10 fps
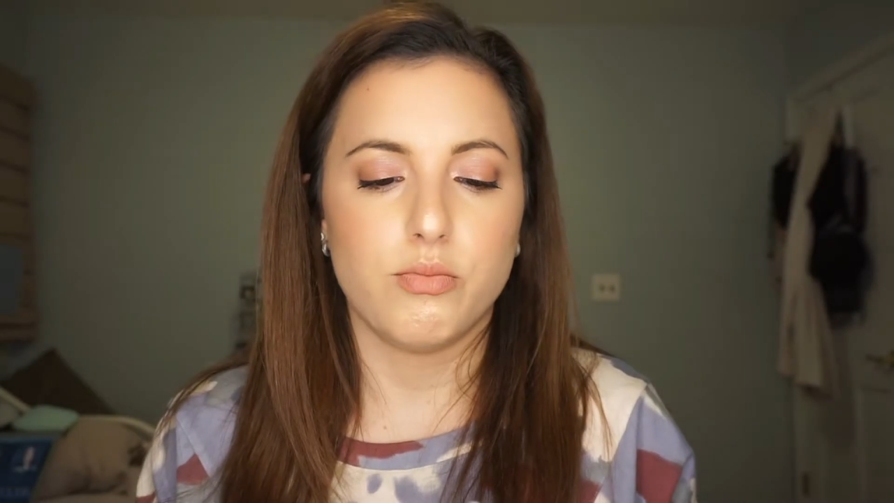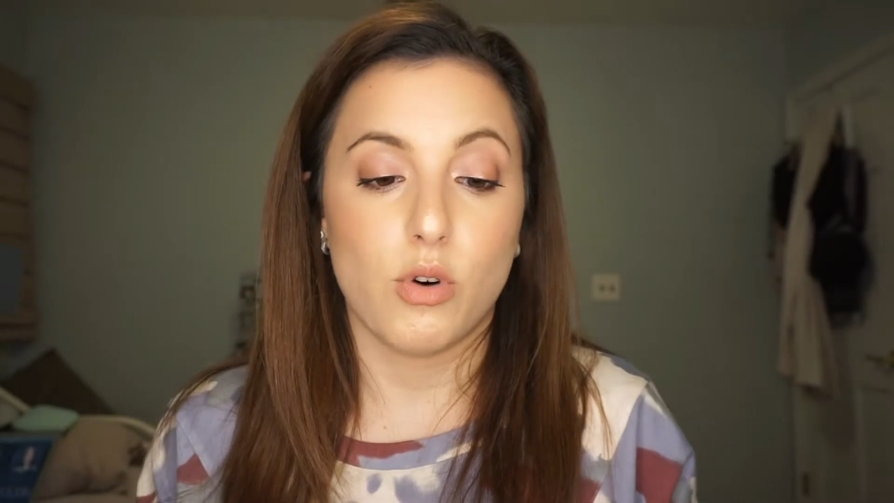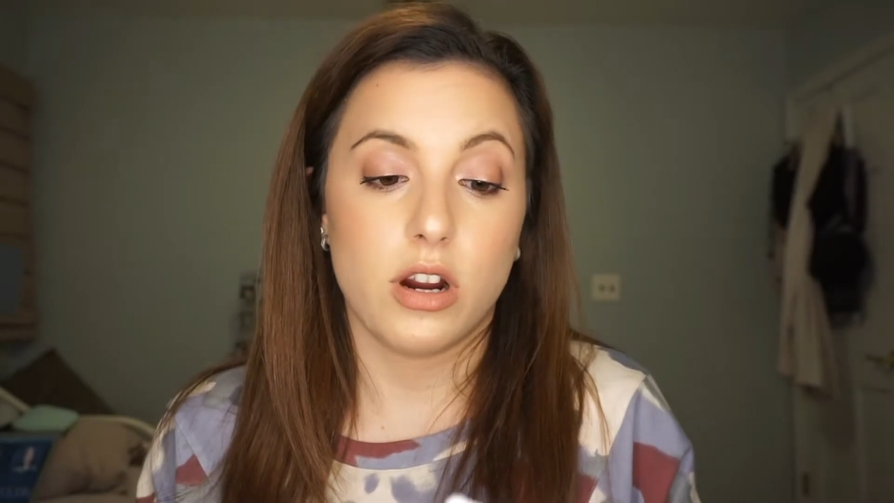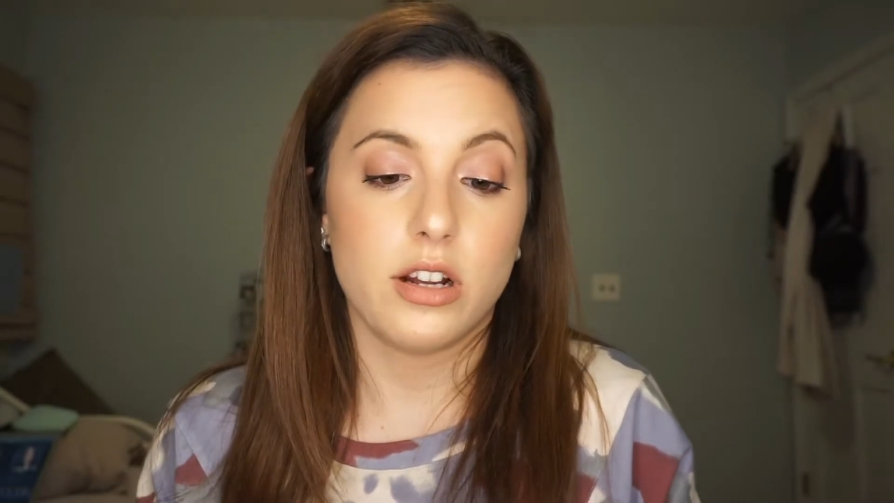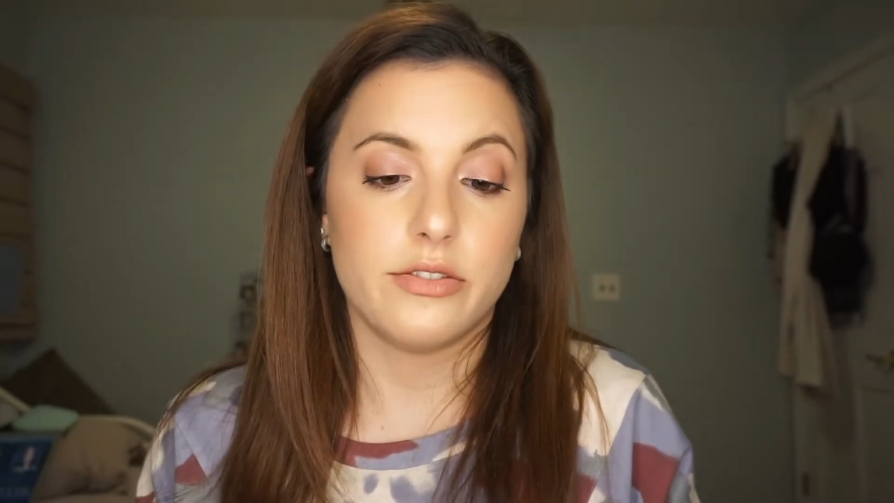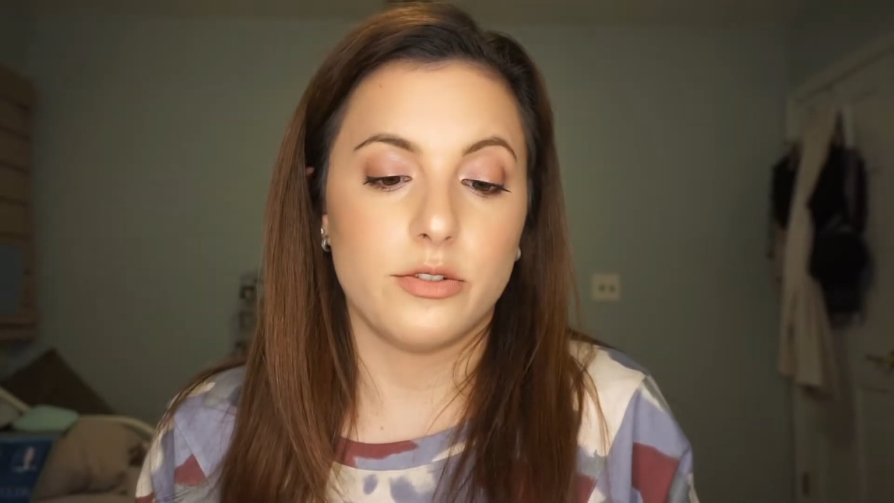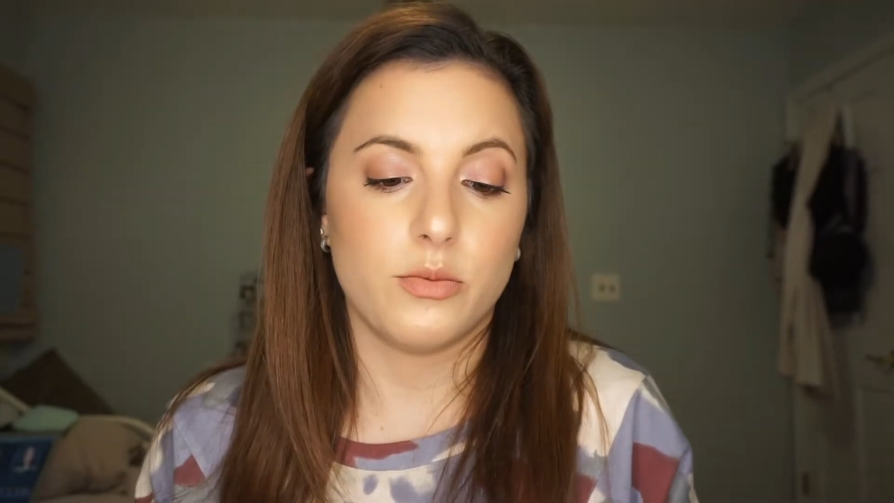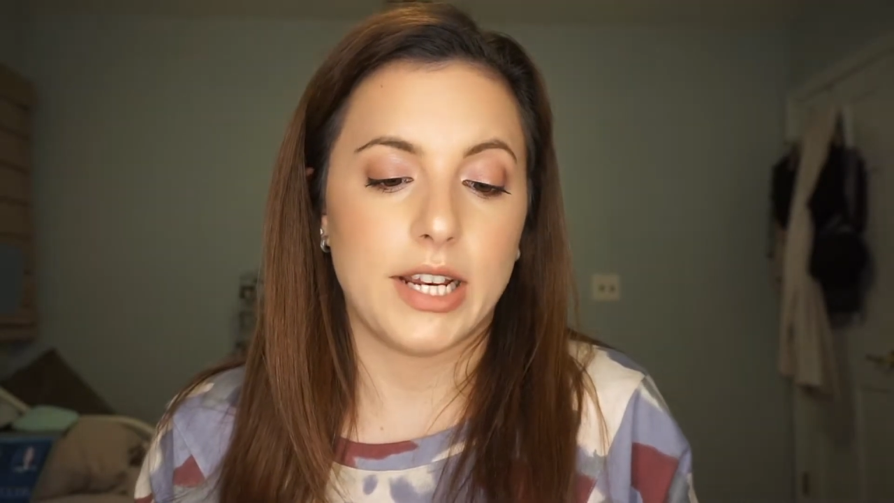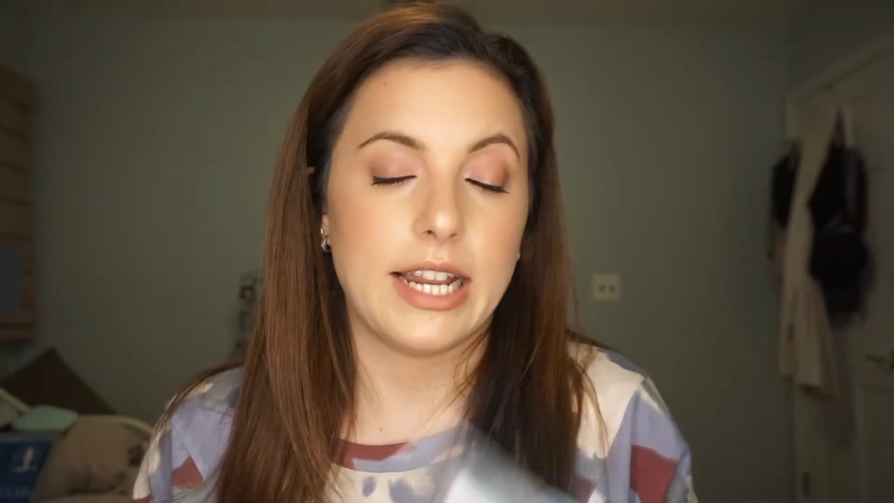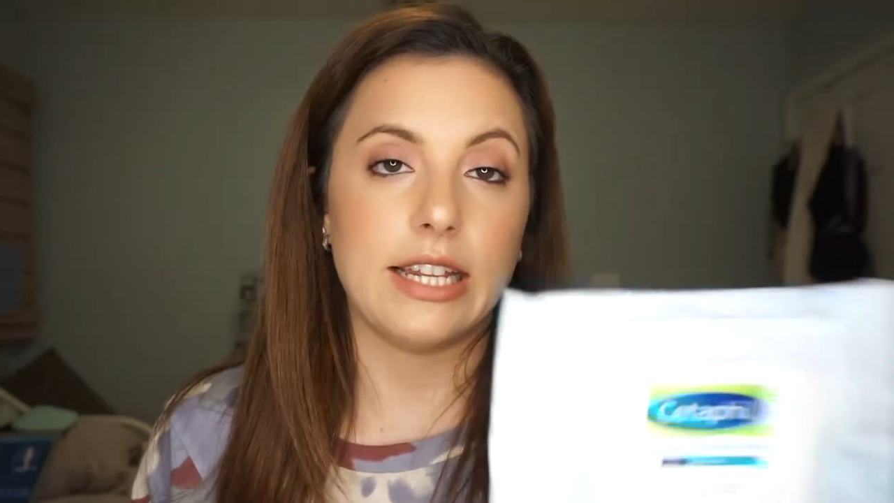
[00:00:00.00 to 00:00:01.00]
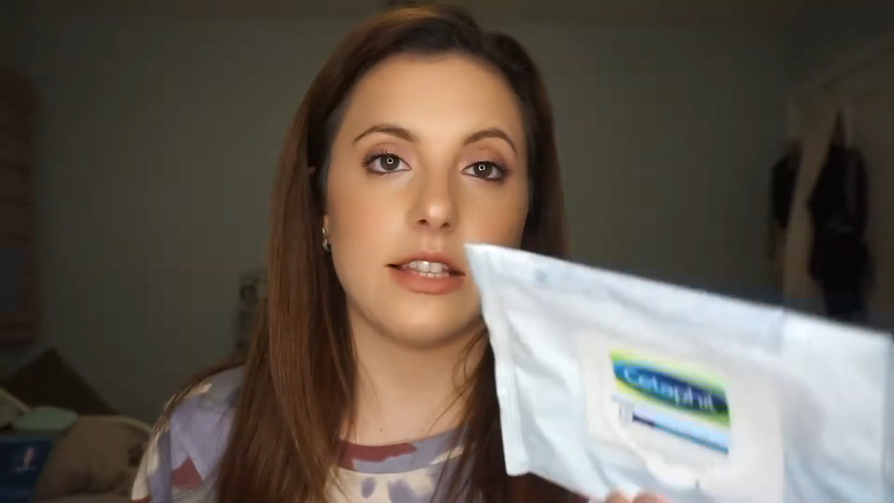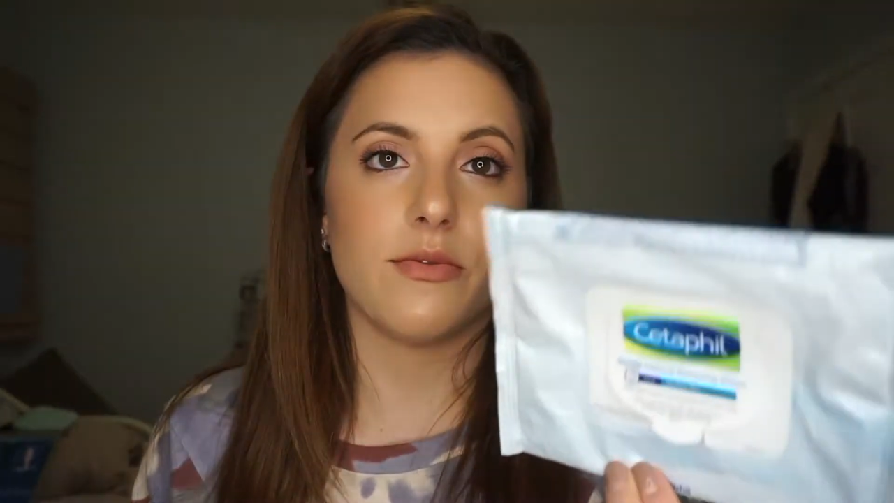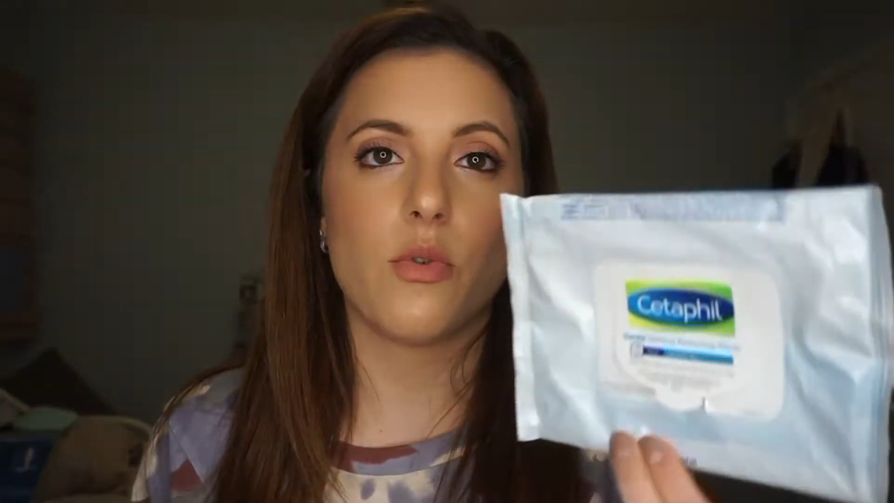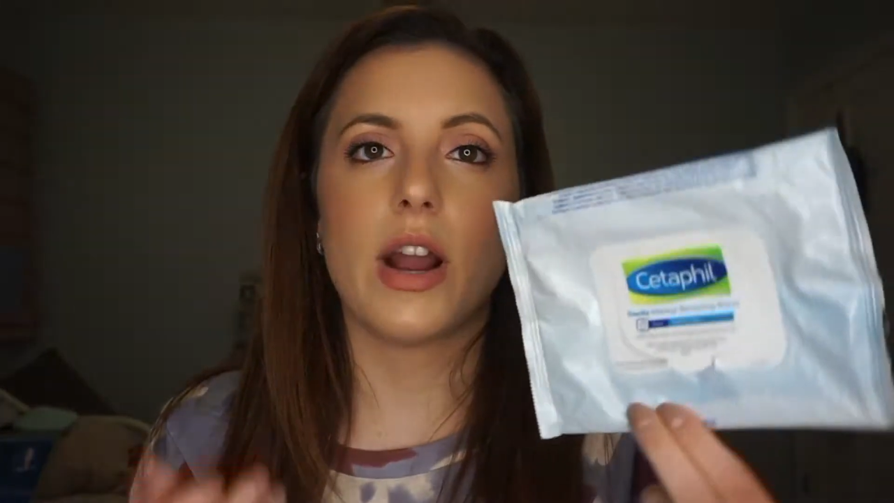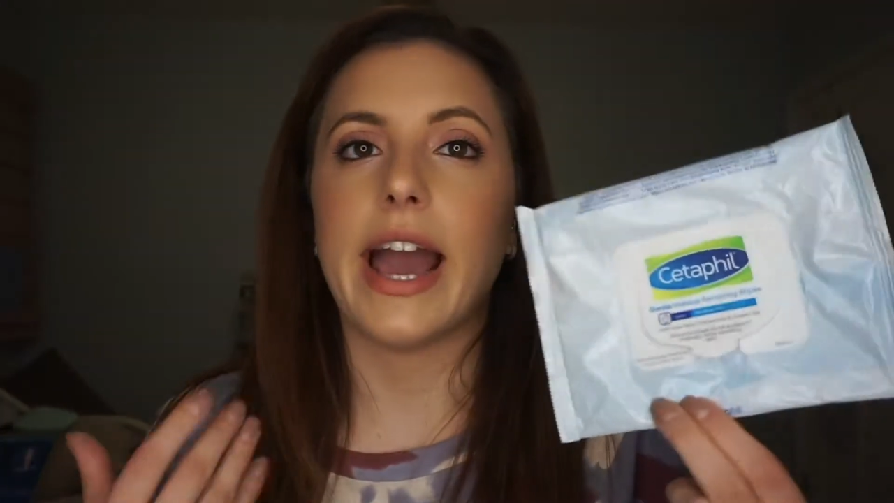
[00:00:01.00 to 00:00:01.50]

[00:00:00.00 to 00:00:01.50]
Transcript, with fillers: work for what I need them for.